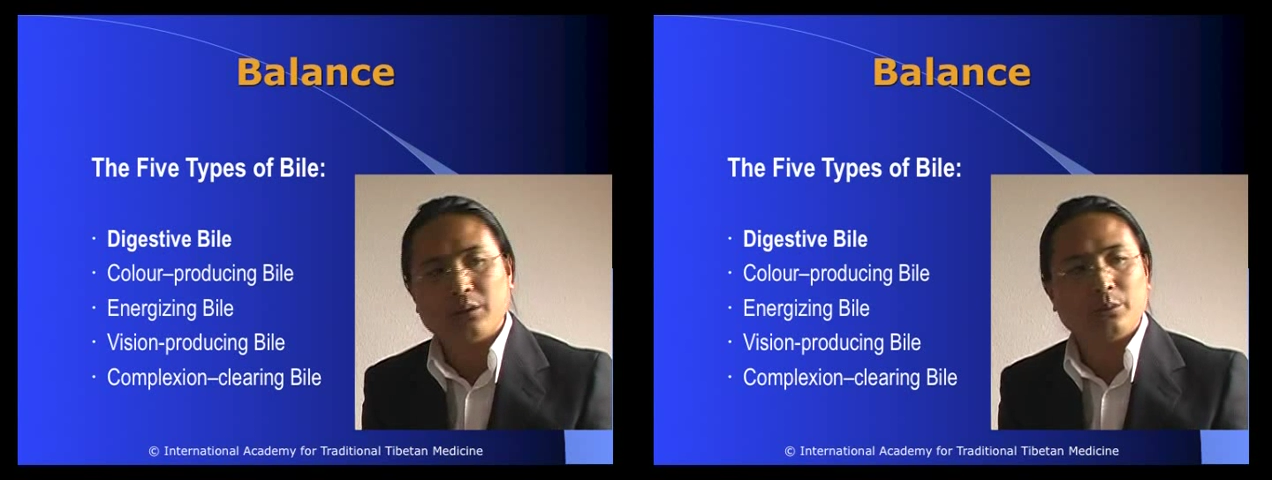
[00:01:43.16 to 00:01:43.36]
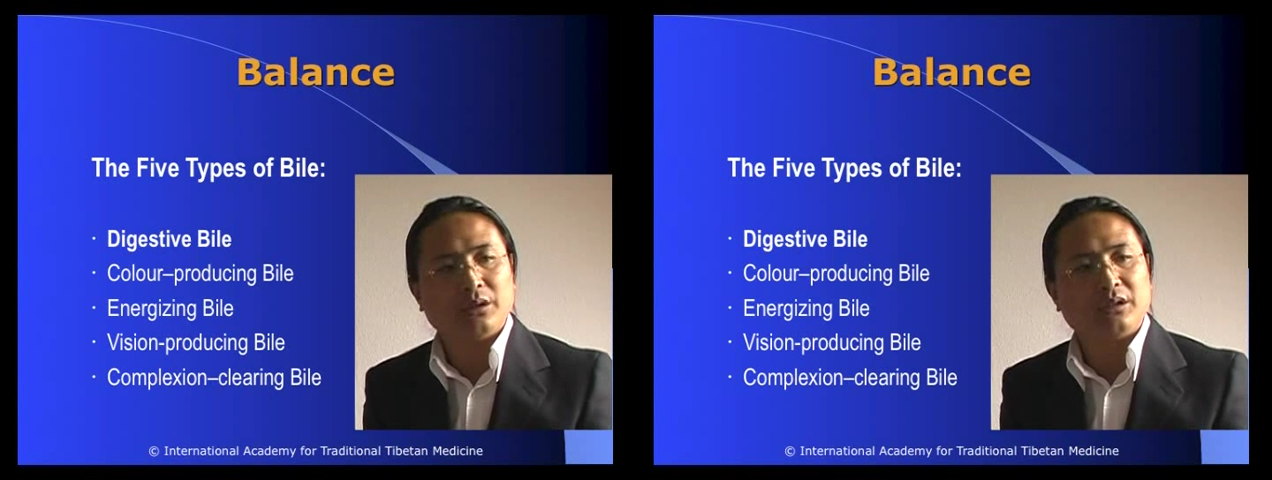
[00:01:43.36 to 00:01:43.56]

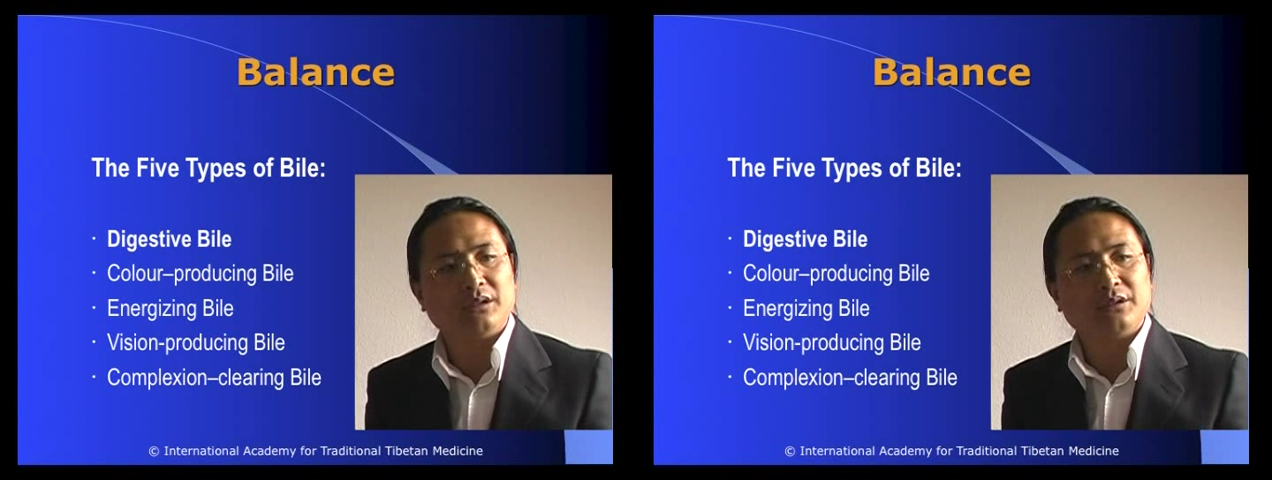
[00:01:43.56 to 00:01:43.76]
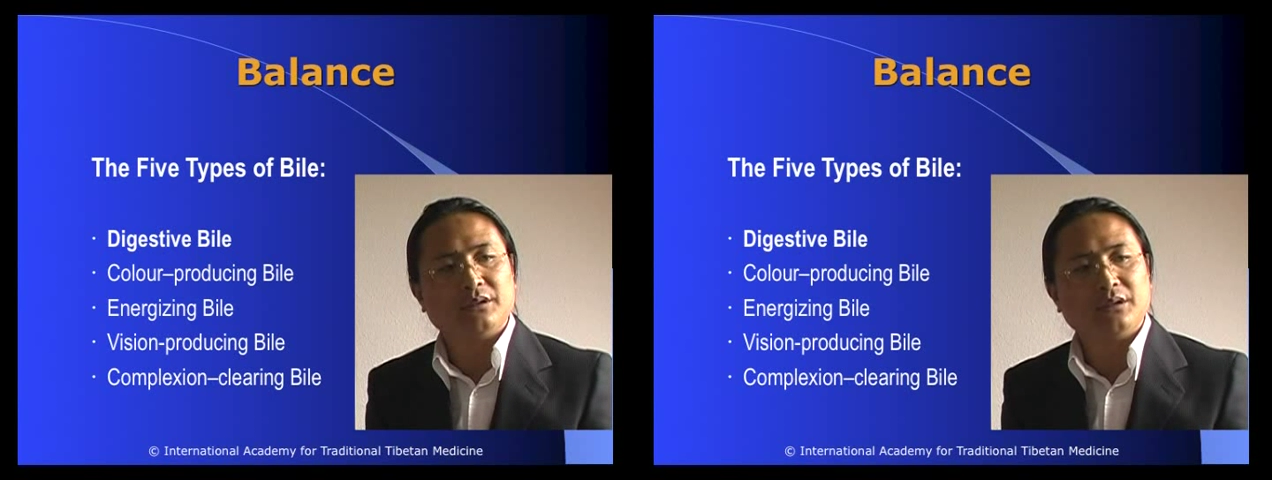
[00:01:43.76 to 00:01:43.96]
which
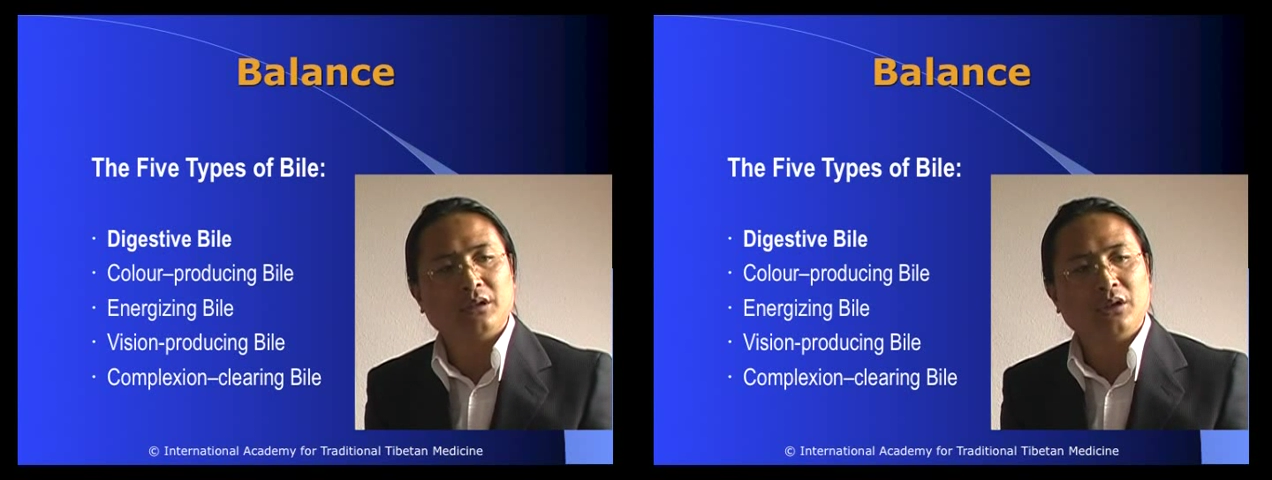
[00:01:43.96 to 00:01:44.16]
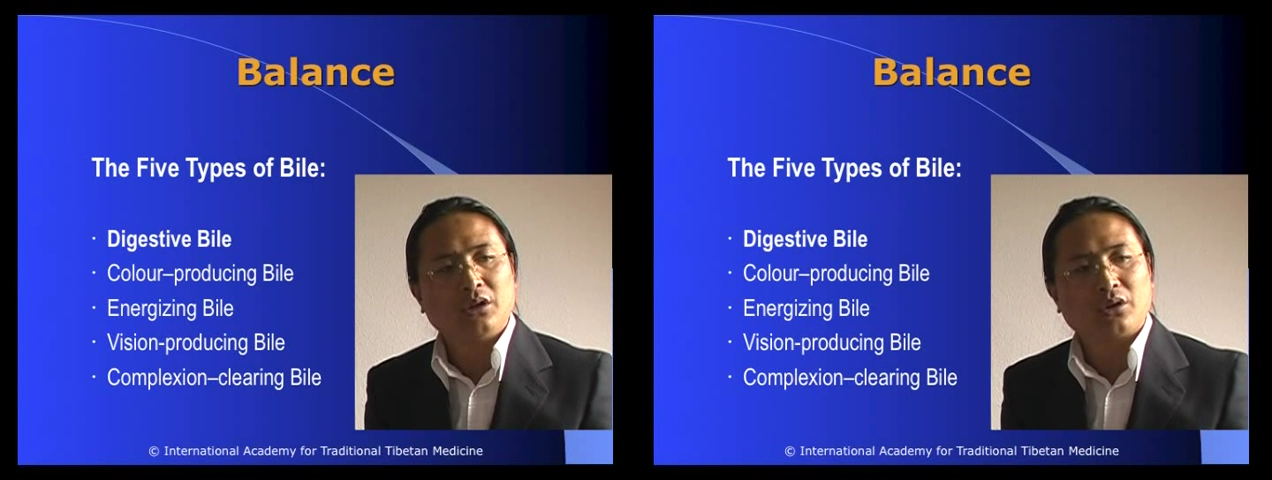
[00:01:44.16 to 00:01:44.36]
is
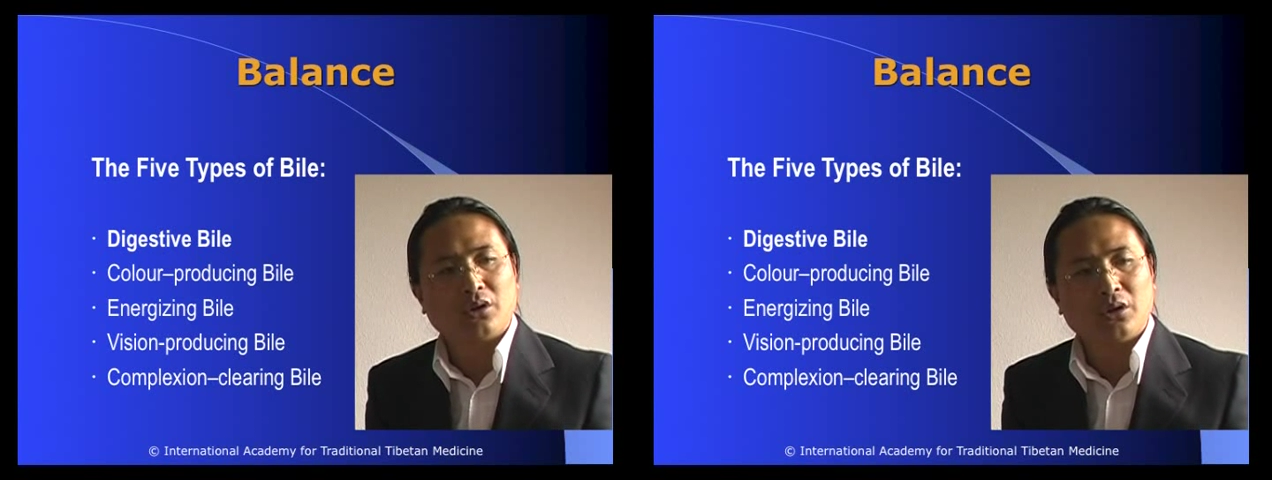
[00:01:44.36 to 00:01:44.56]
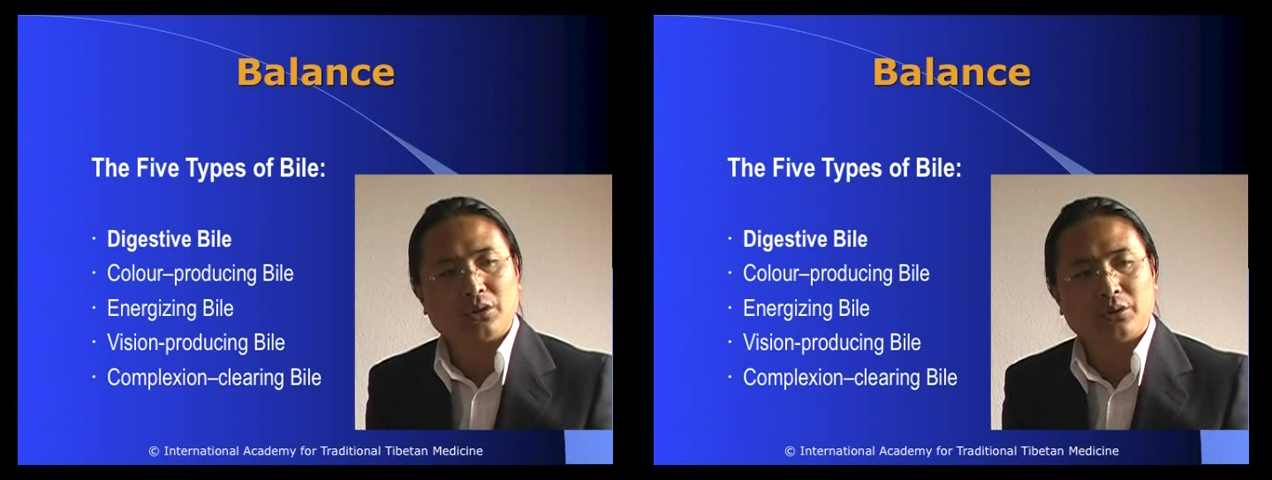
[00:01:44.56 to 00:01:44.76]

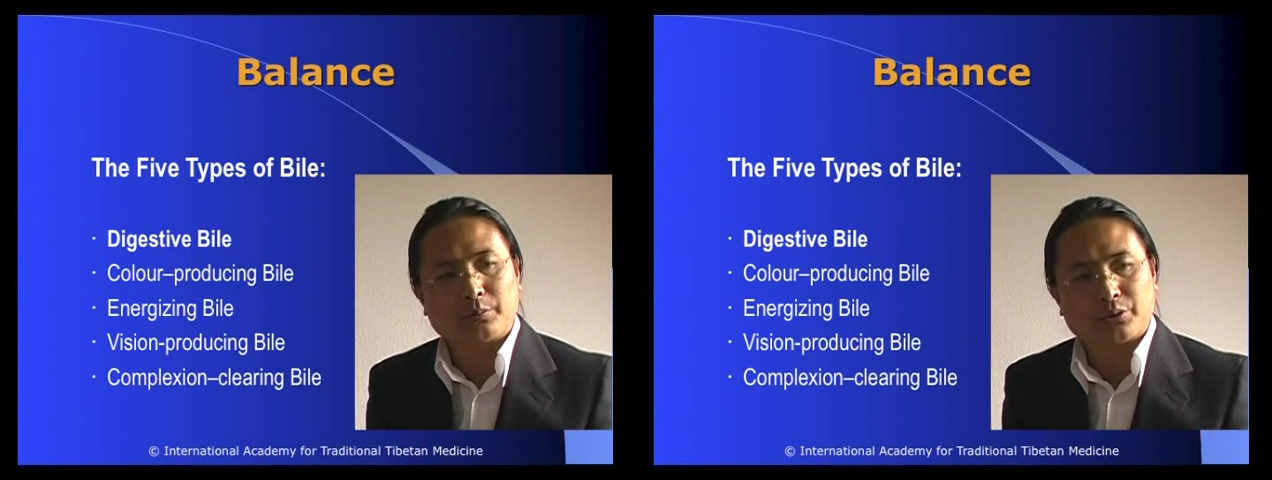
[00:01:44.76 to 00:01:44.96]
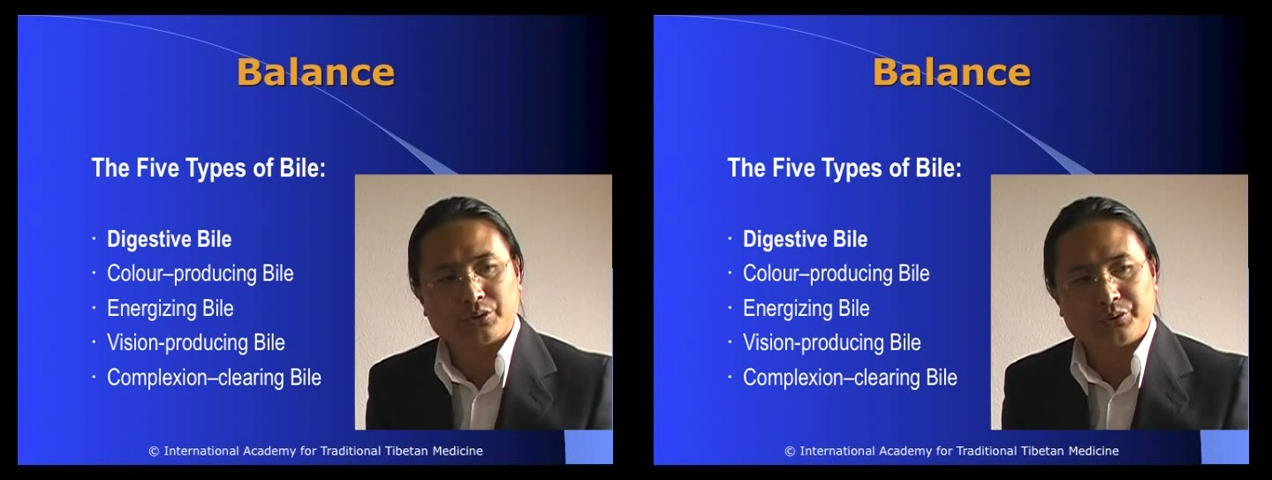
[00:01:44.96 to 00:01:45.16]
color
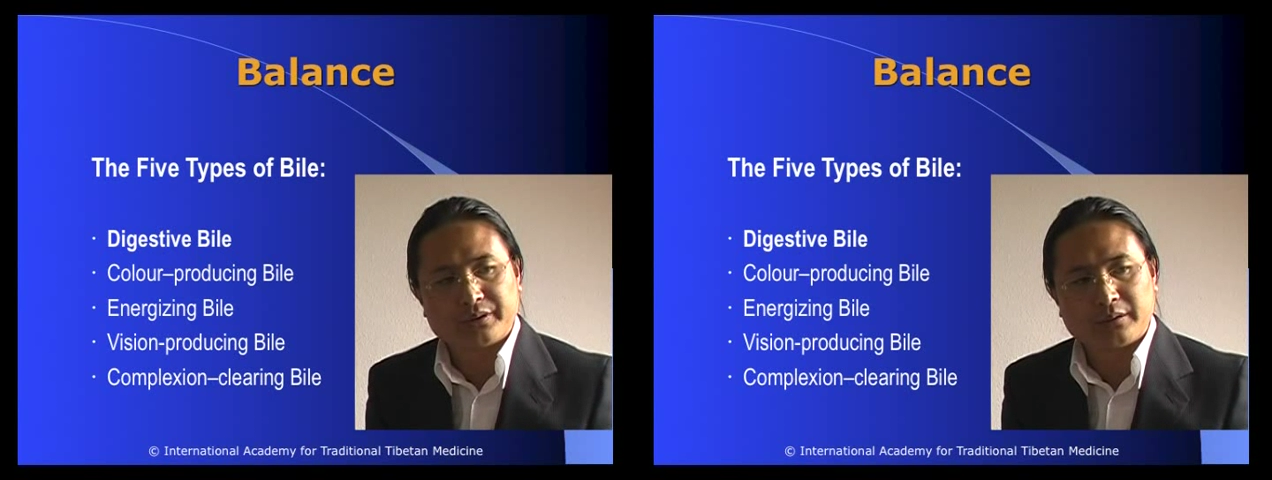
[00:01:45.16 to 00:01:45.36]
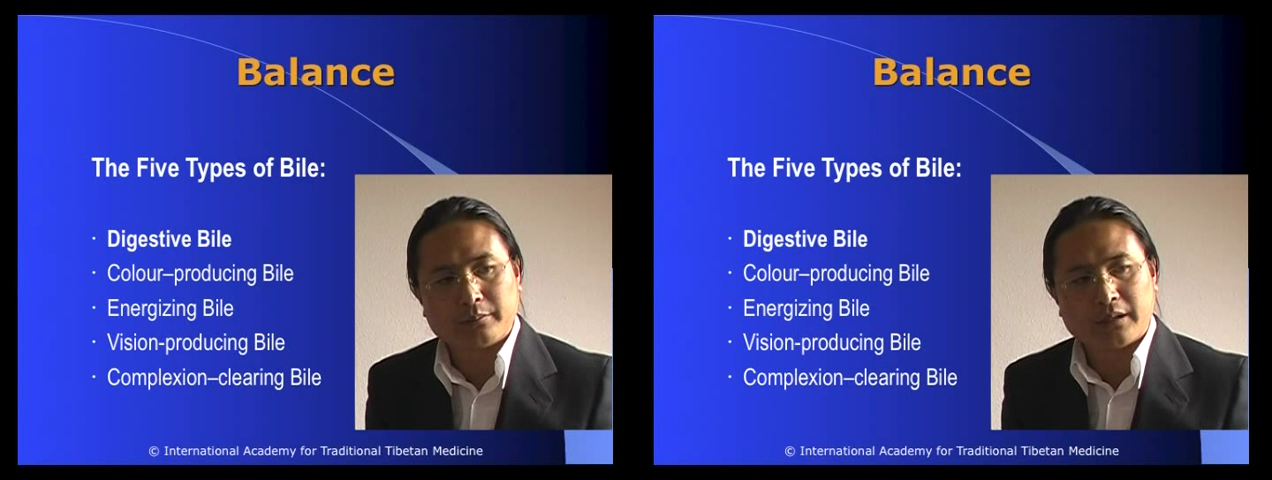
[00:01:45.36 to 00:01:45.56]
producing